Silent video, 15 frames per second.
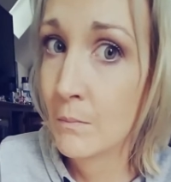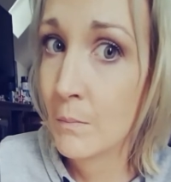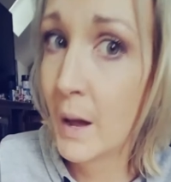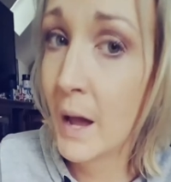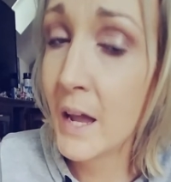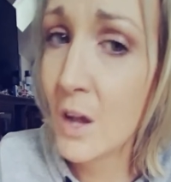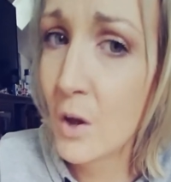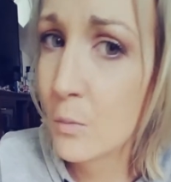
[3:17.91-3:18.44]

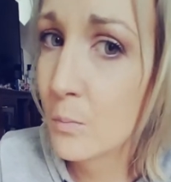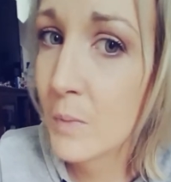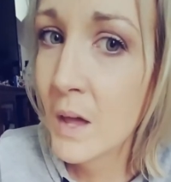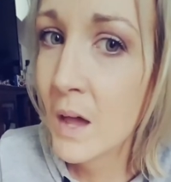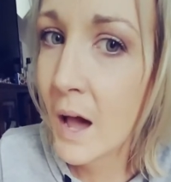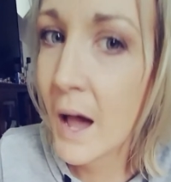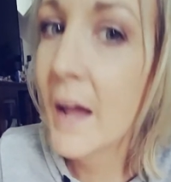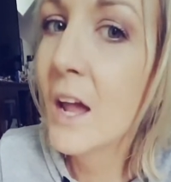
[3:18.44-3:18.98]
I hope
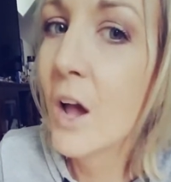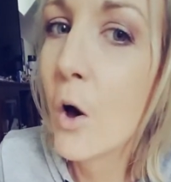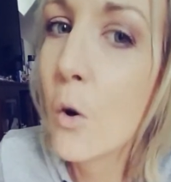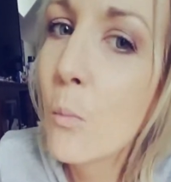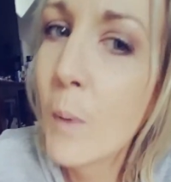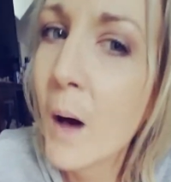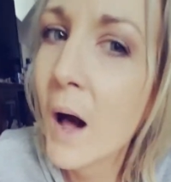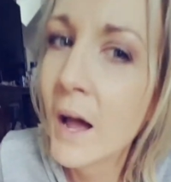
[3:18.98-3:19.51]
I
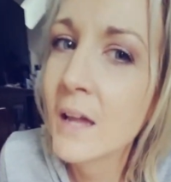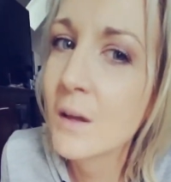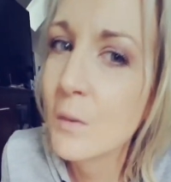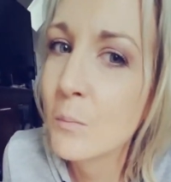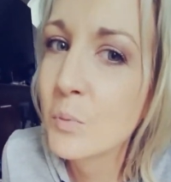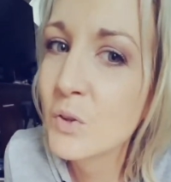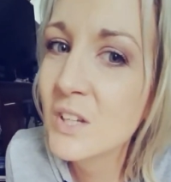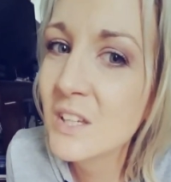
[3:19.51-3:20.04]
hope I
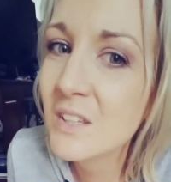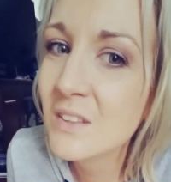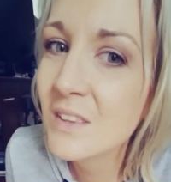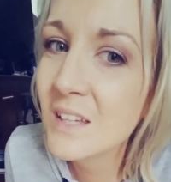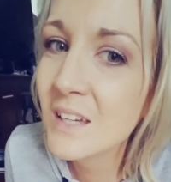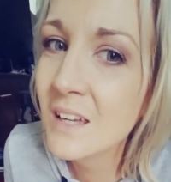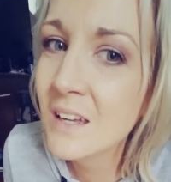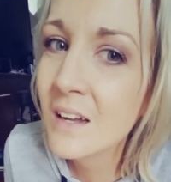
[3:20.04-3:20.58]

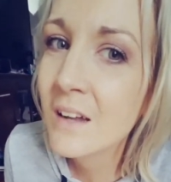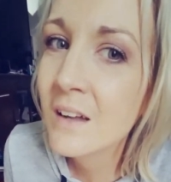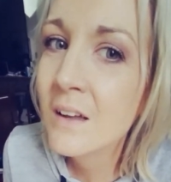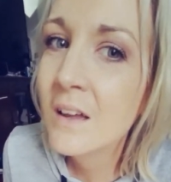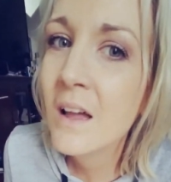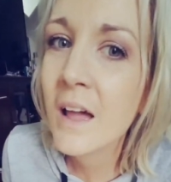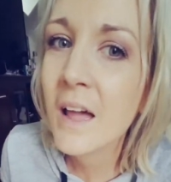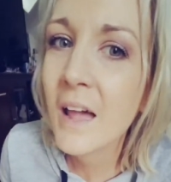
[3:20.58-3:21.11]
completely
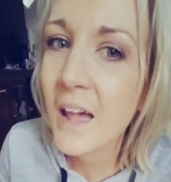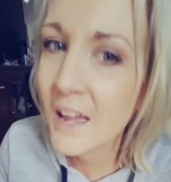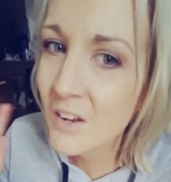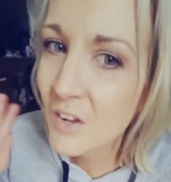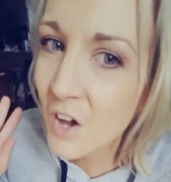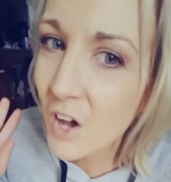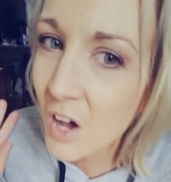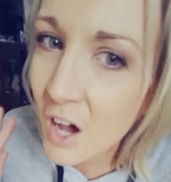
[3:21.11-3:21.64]

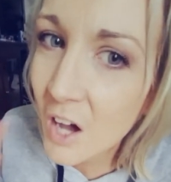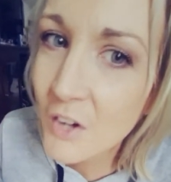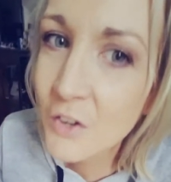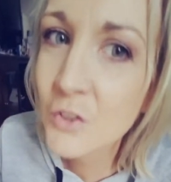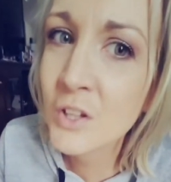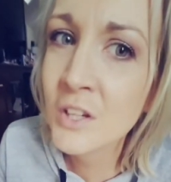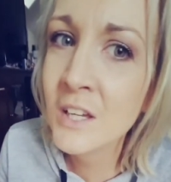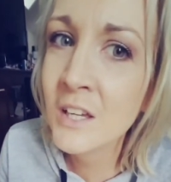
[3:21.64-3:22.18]
and
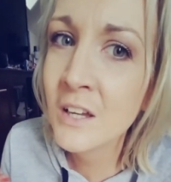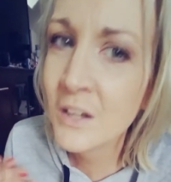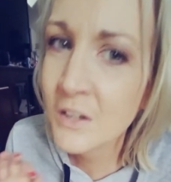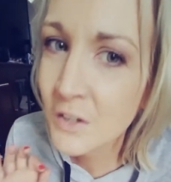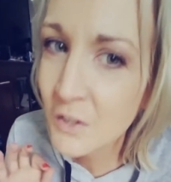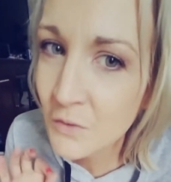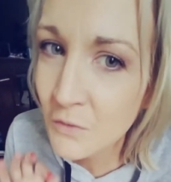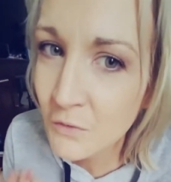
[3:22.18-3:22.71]
utterly
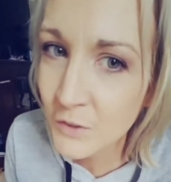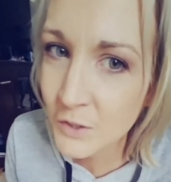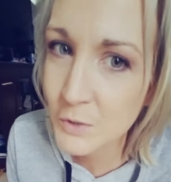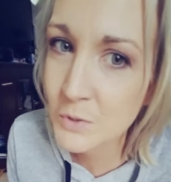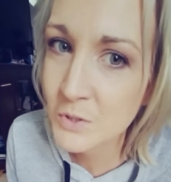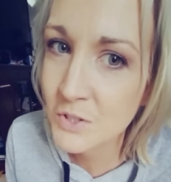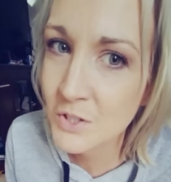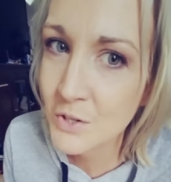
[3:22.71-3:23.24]

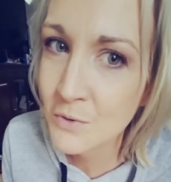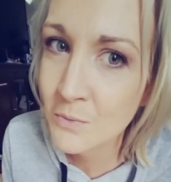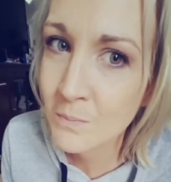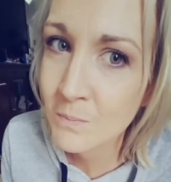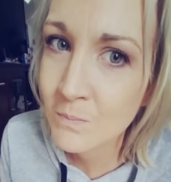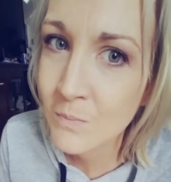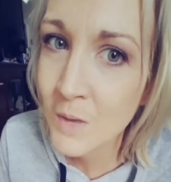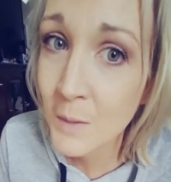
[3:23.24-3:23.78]
confused you
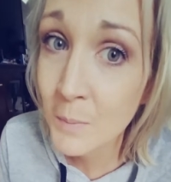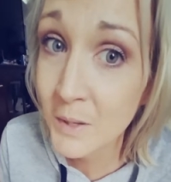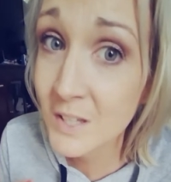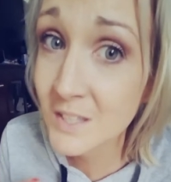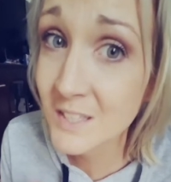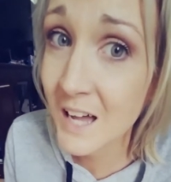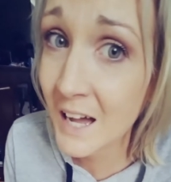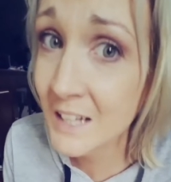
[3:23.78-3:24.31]

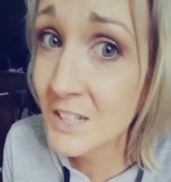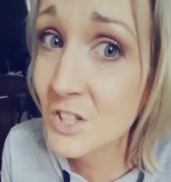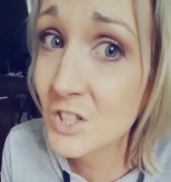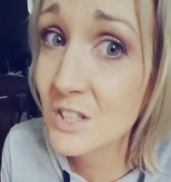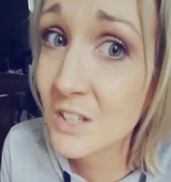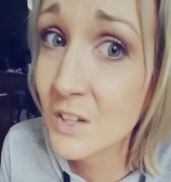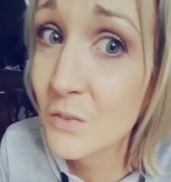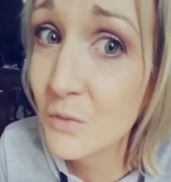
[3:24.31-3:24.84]
because I
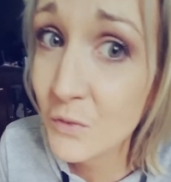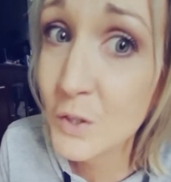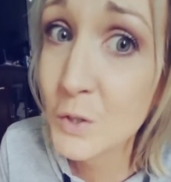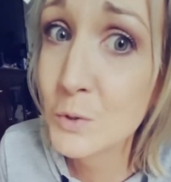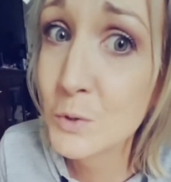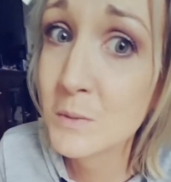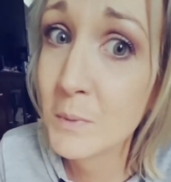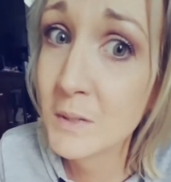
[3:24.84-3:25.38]
just
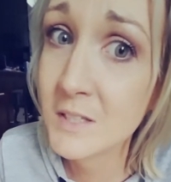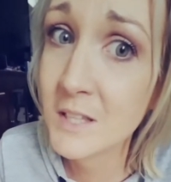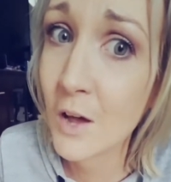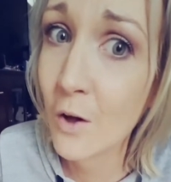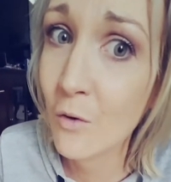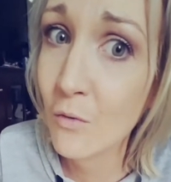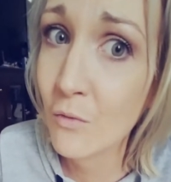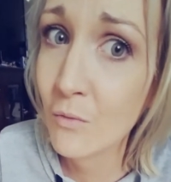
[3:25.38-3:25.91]
confused
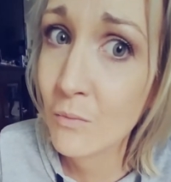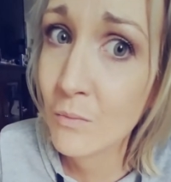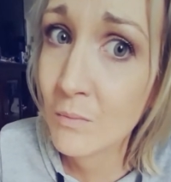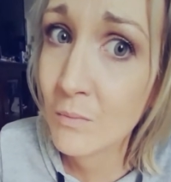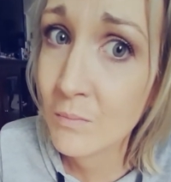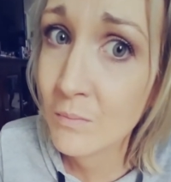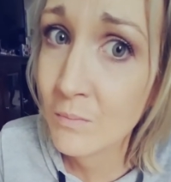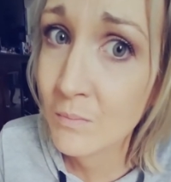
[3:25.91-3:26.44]
myself.
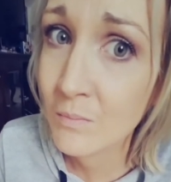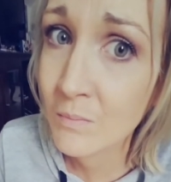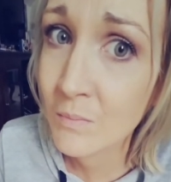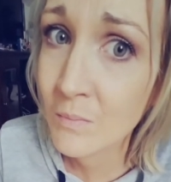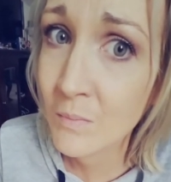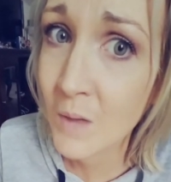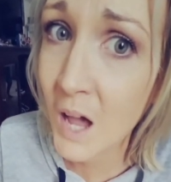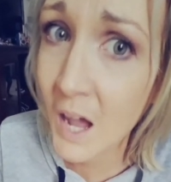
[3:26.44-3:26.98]

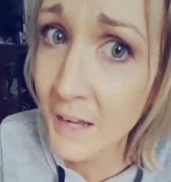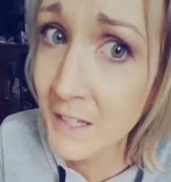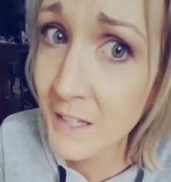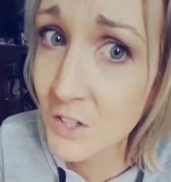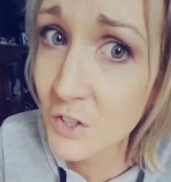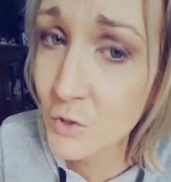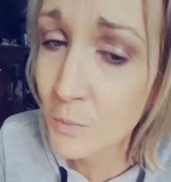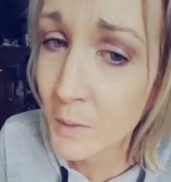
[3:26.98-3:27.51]
I need
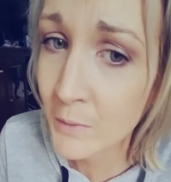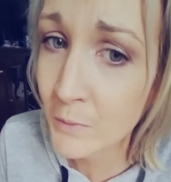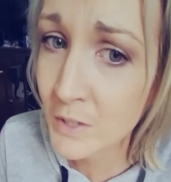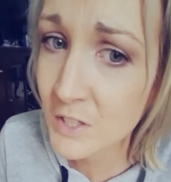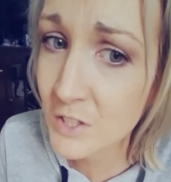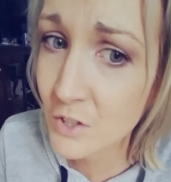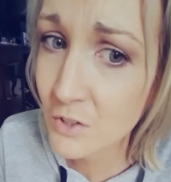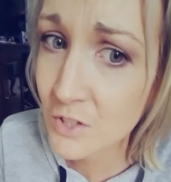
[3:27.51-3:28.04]
to do my
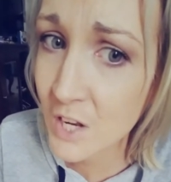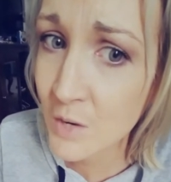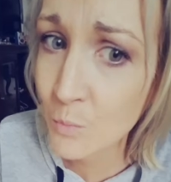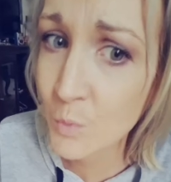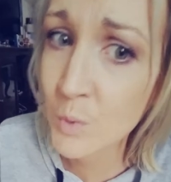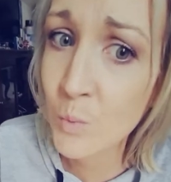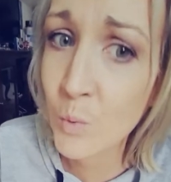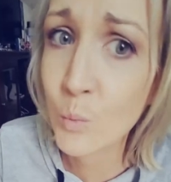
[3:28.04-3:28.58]
research and
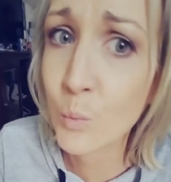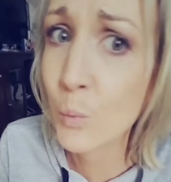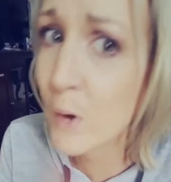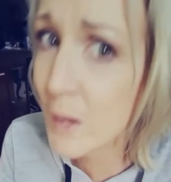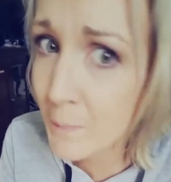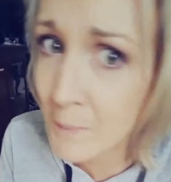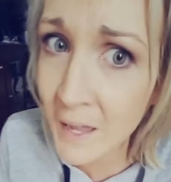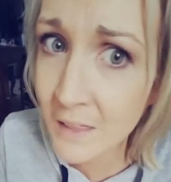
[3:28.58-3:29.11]
we will
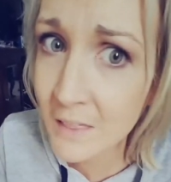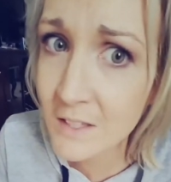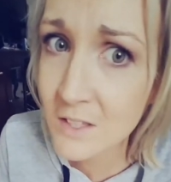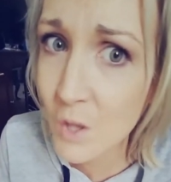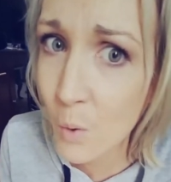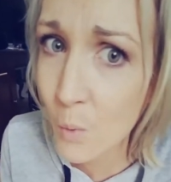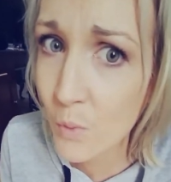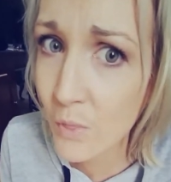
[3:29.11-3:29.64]
remake this
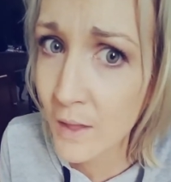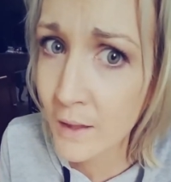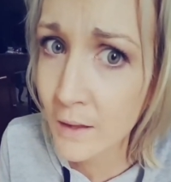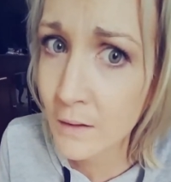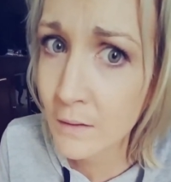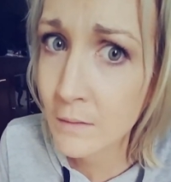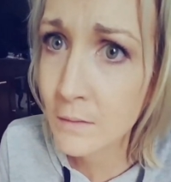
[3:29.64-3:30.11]
whole thing.